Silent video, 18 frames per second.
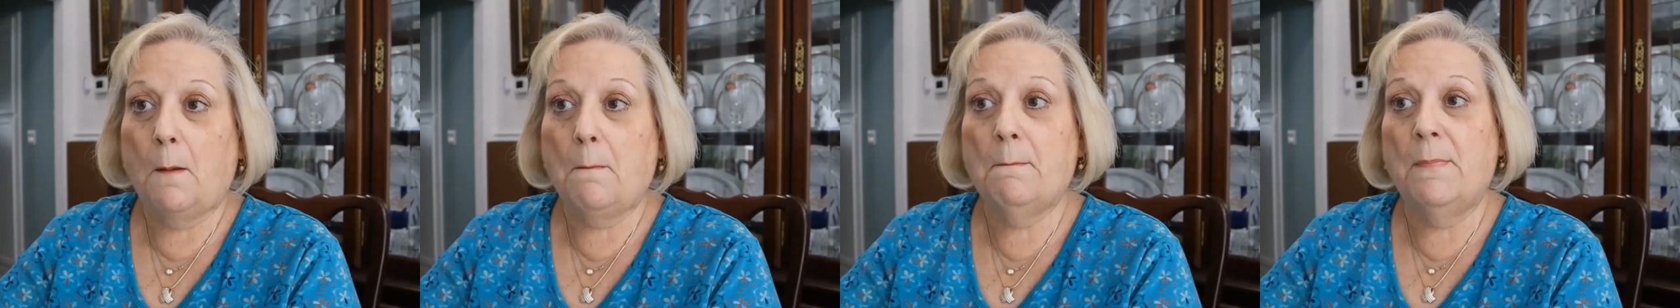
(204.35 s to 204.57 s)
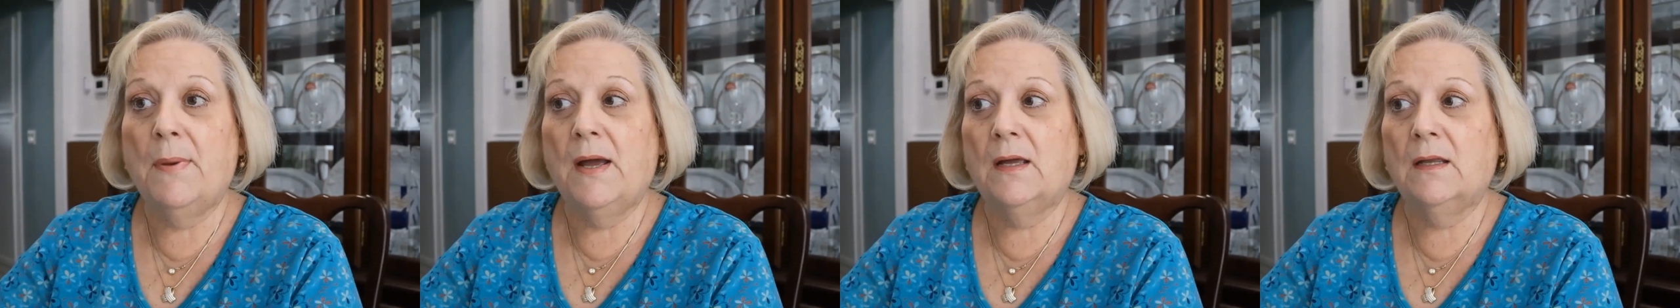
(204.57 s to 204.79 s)

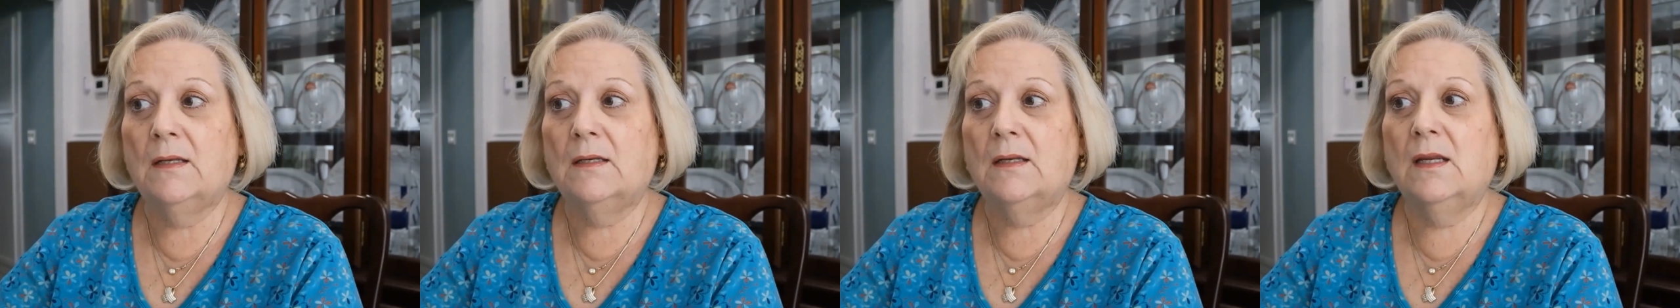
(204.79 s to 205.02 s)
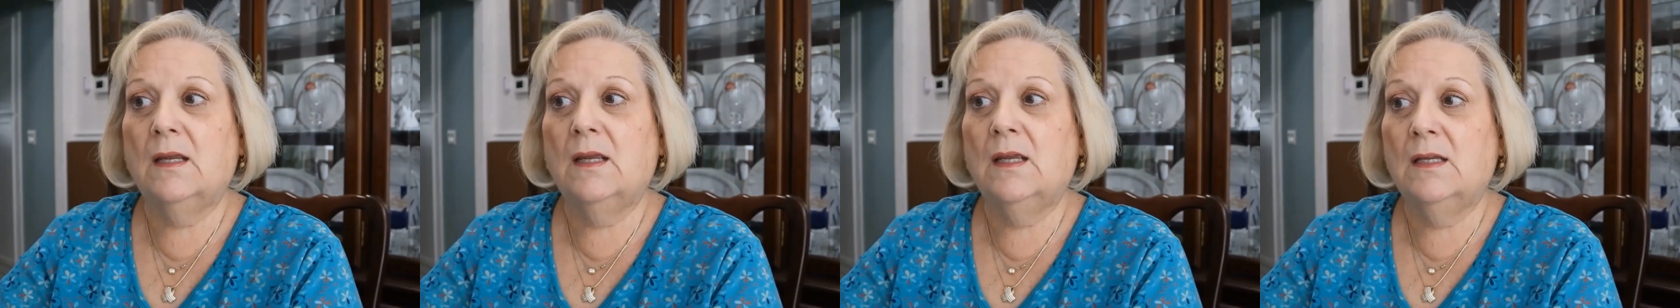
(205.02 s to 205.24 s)
but
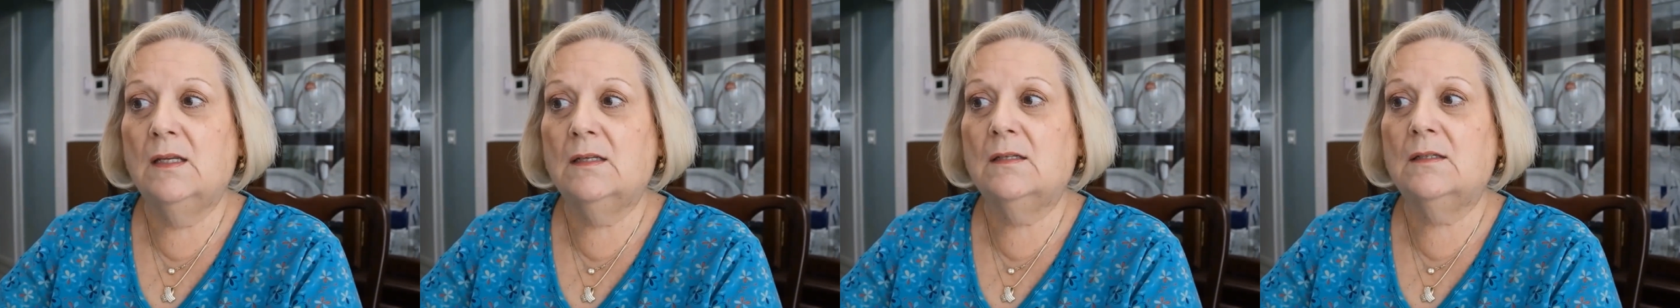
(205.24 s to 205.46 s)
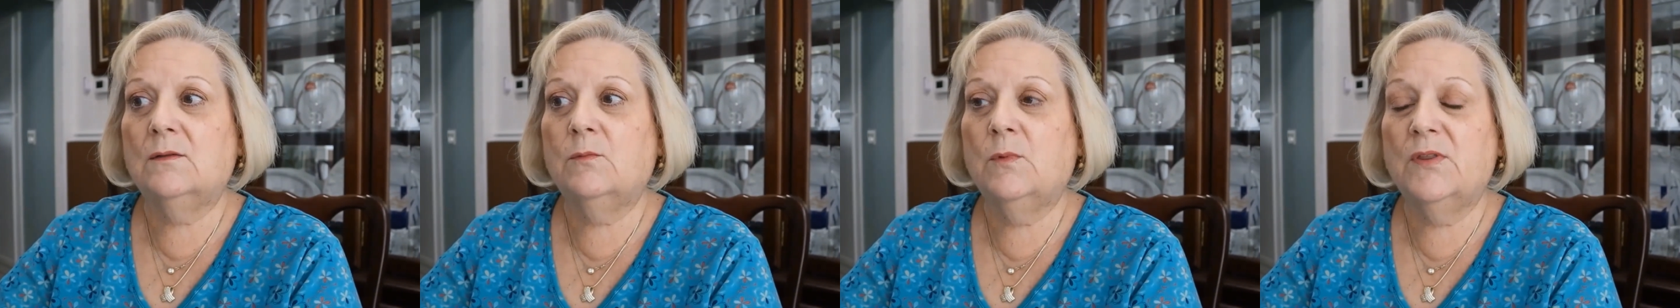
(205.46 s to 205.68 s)

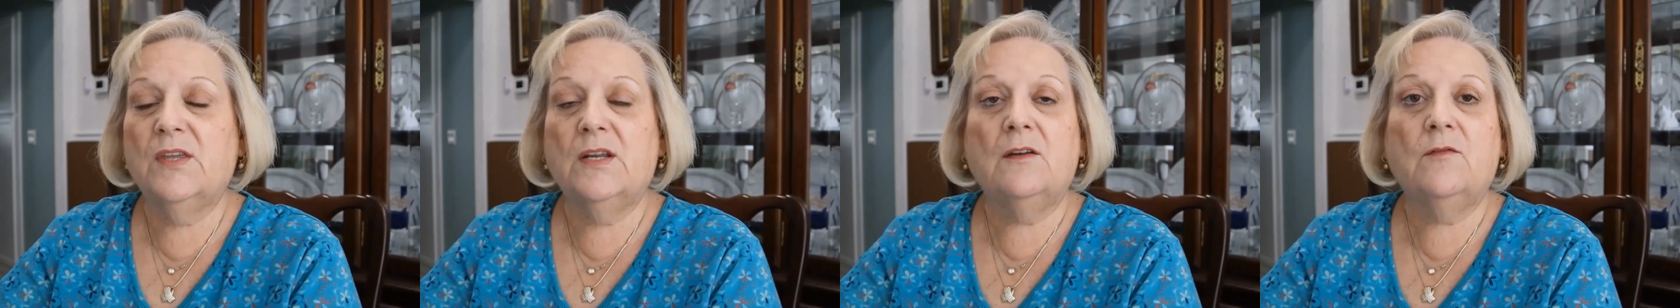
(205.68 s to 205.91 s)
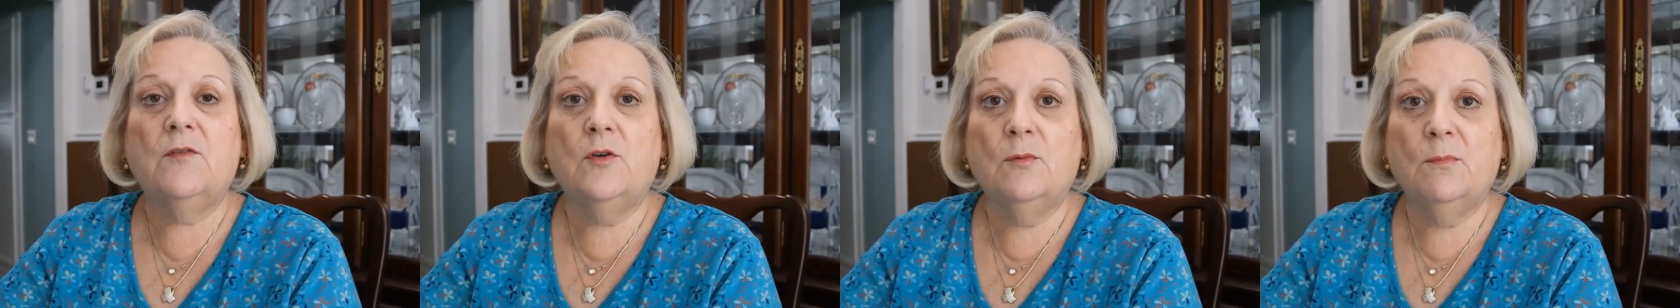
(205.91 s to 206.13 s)
it within
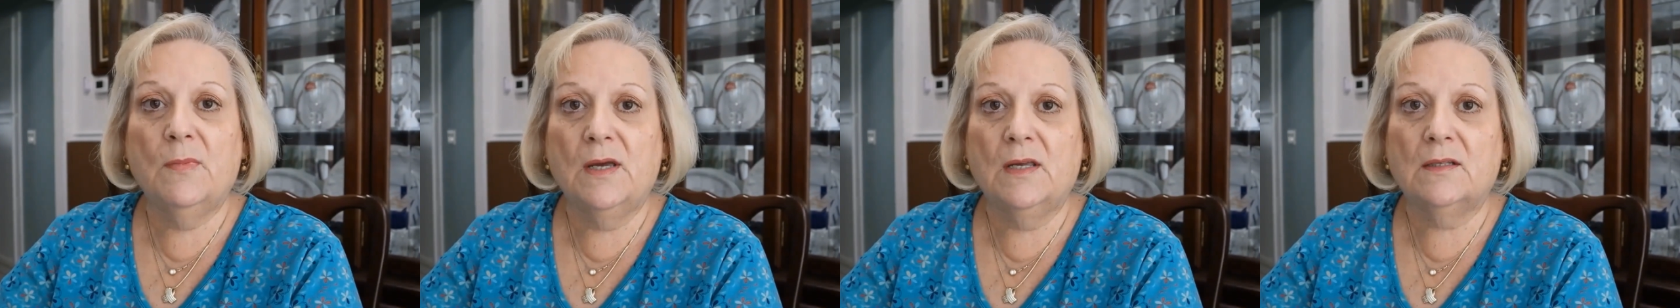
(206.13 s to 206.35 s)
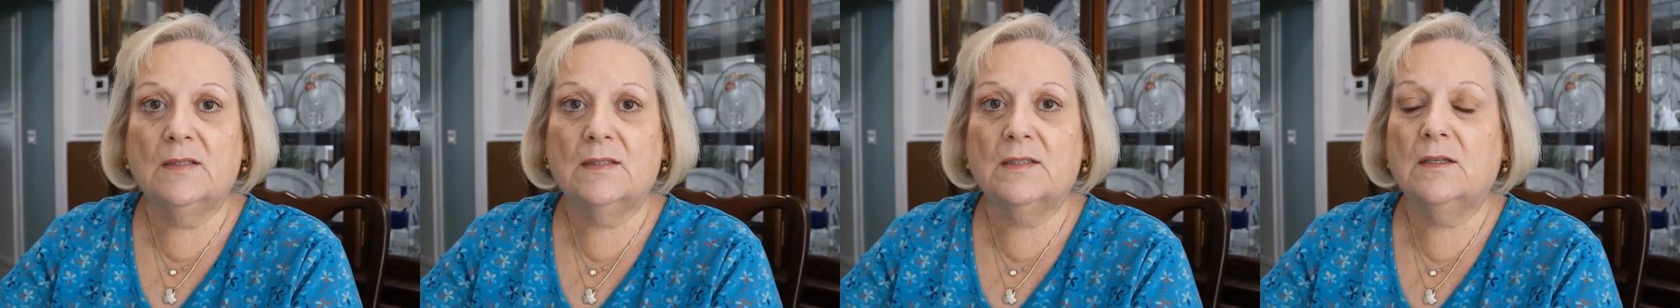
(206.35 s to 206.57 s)
a few
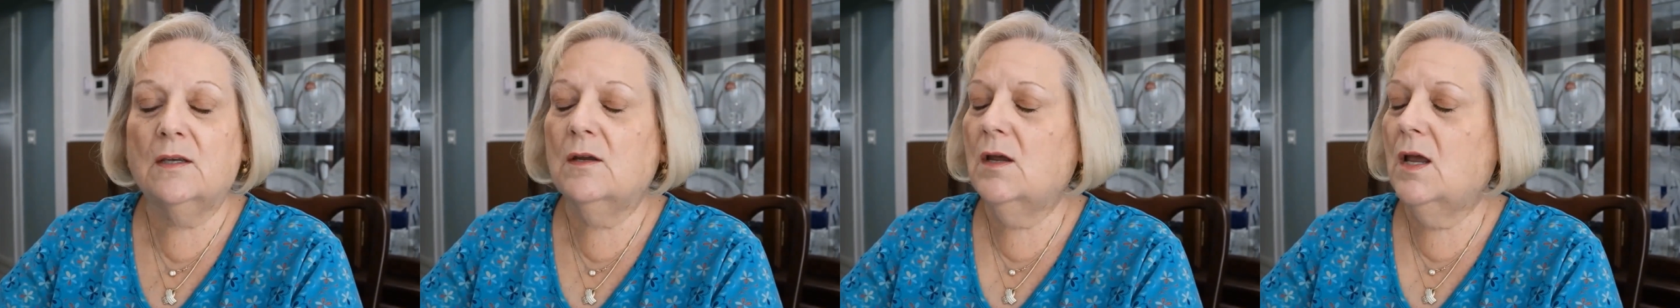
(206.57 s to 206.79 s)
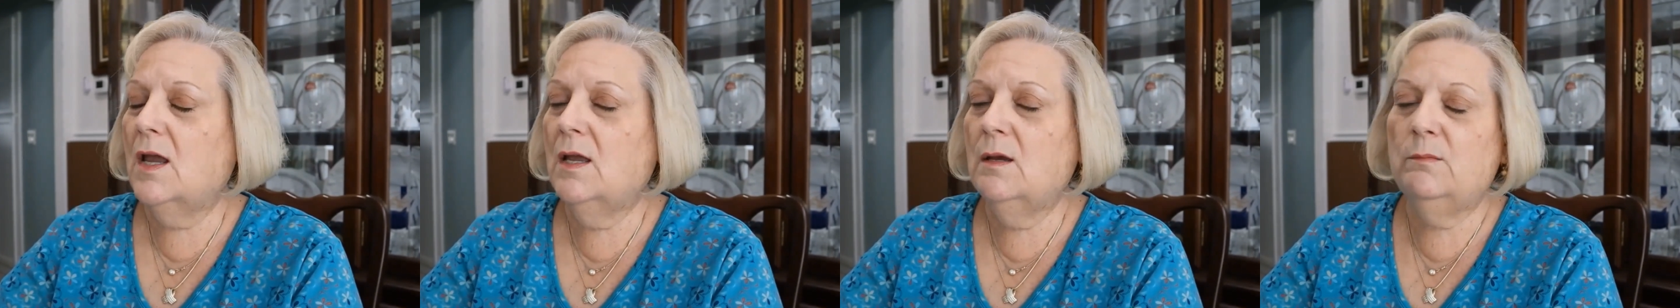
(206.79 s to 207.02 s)
months
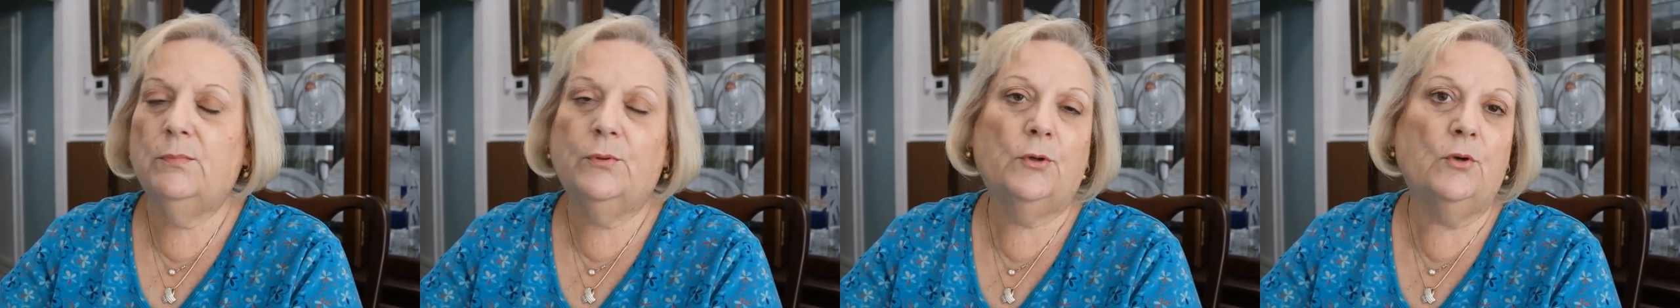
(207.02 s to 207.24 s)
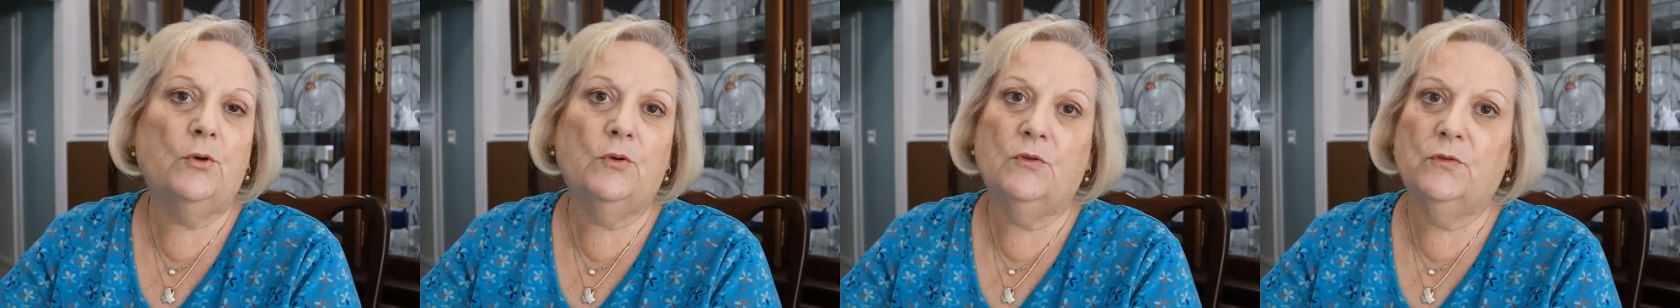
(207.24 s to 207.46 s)

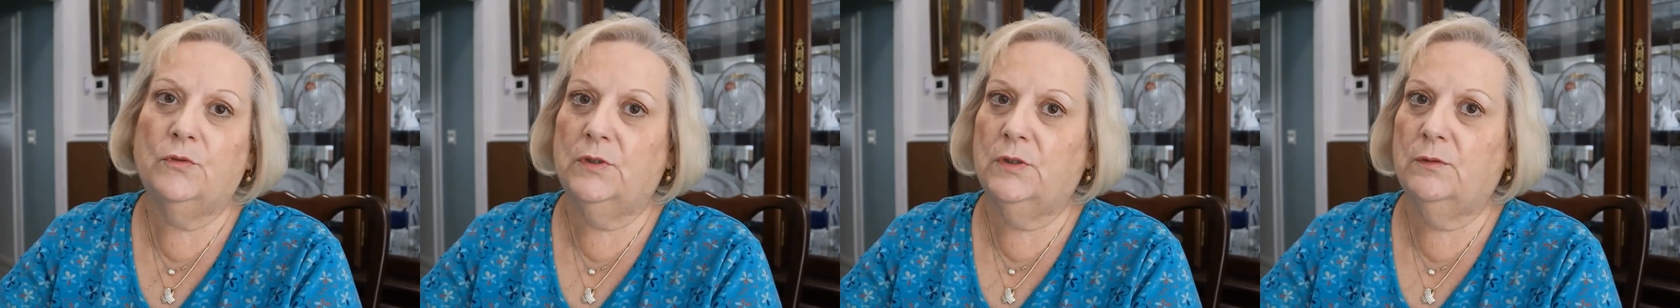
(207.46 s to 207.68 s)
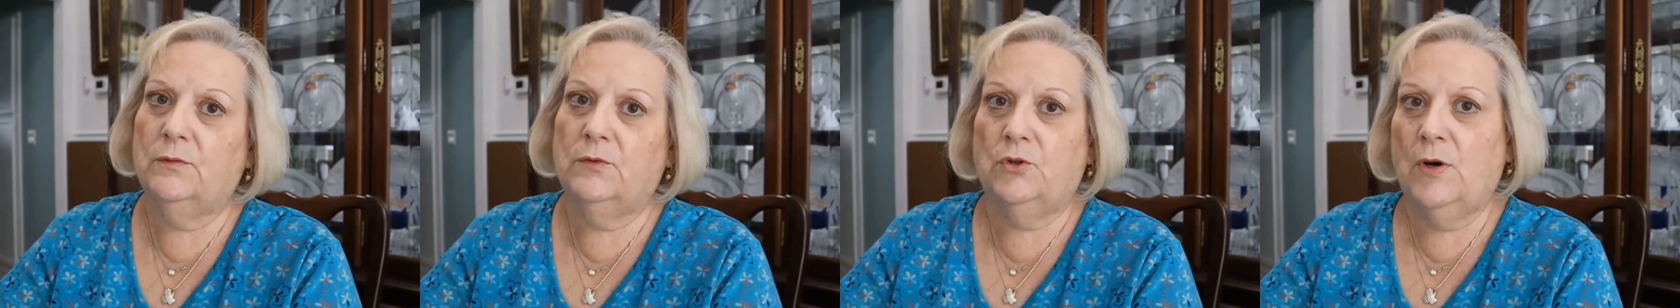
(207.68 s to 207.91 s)

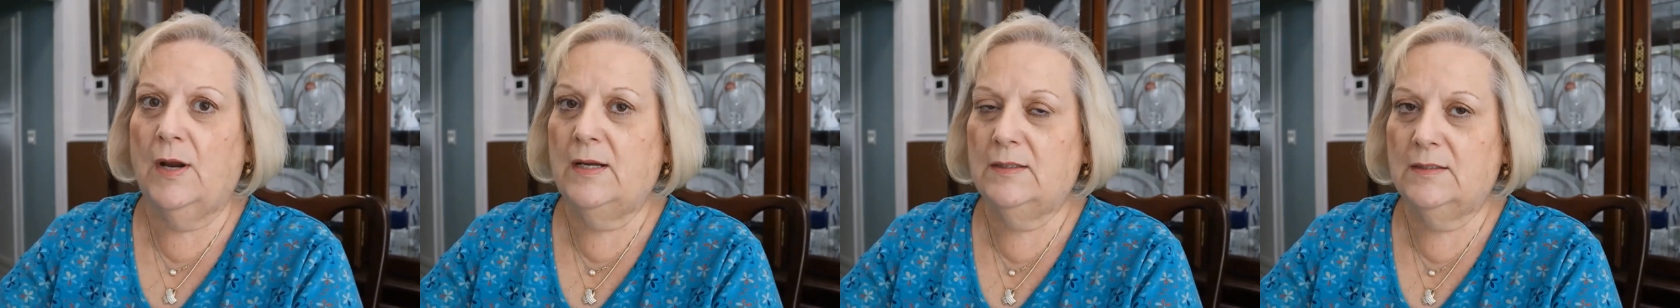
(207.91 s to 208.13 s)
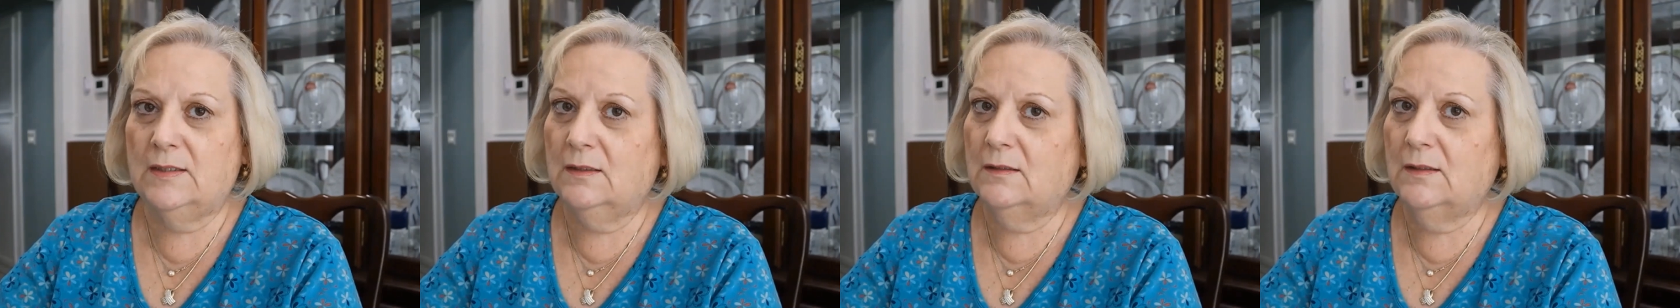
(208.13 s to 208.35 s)
improved
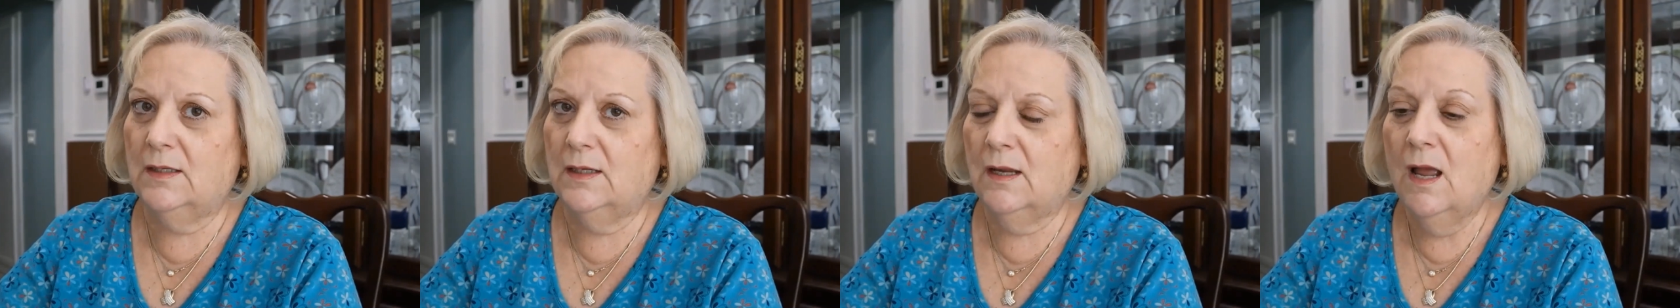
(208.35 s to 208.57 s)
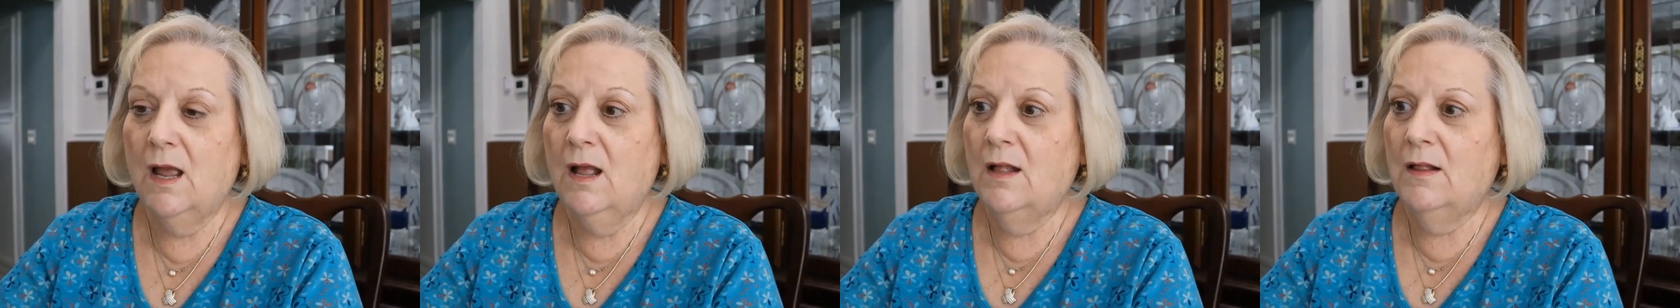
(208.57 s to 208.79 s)
drastically